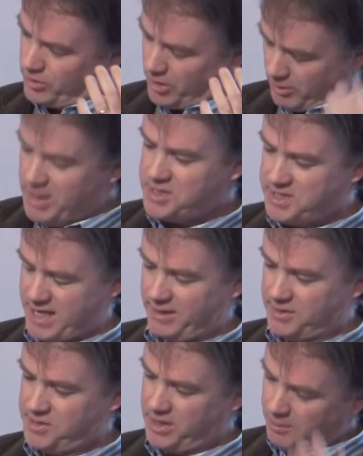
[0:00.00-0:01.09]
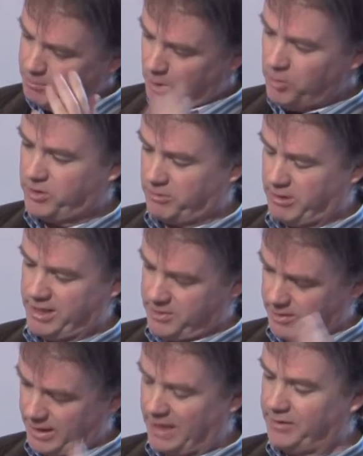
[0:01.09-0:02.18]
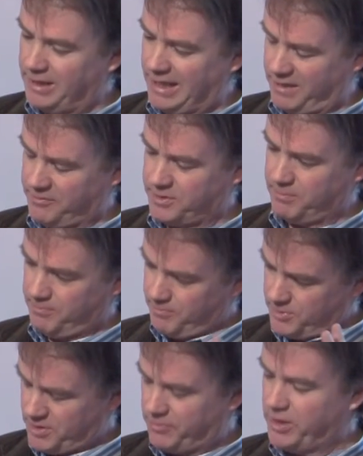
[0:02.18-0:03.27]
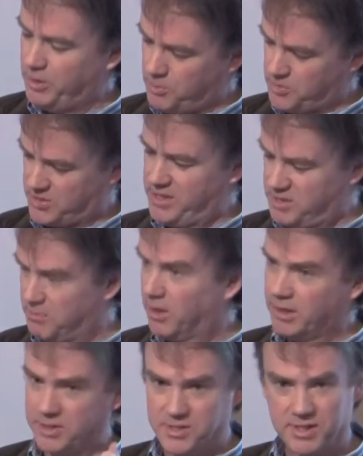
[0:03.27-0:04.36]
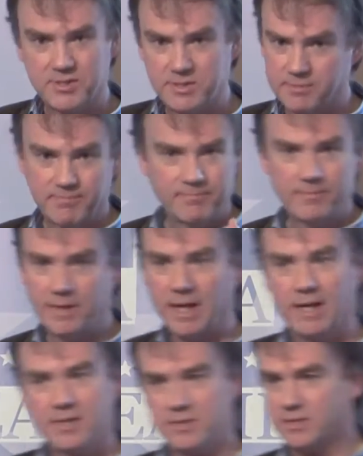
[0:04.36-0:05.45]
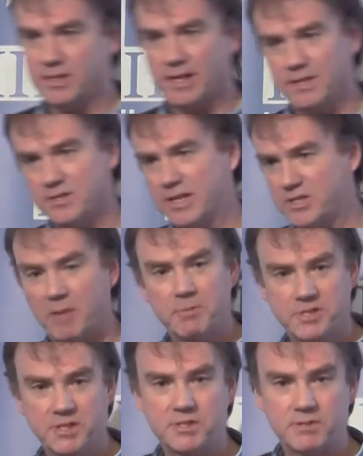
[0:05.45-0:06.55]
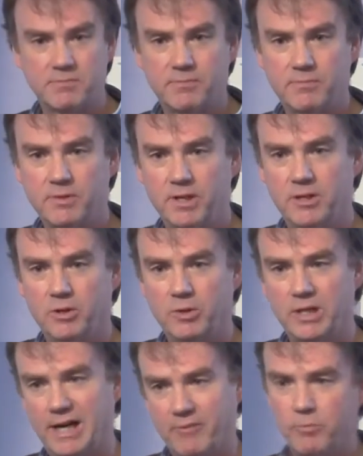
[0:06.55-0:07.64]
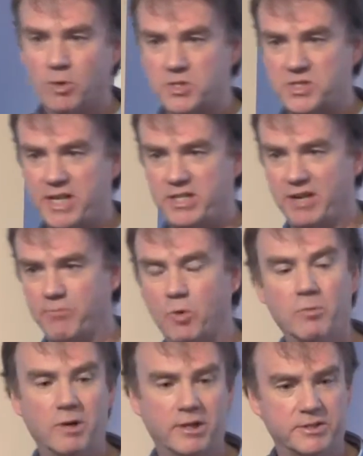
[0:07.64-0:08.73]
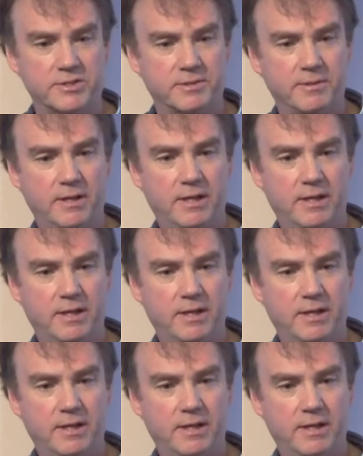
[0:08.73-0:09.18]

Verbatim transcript: there is a tendency on both the right and the left to view states and markets as, as, as, as opposites. You know, you have more state, you have more market.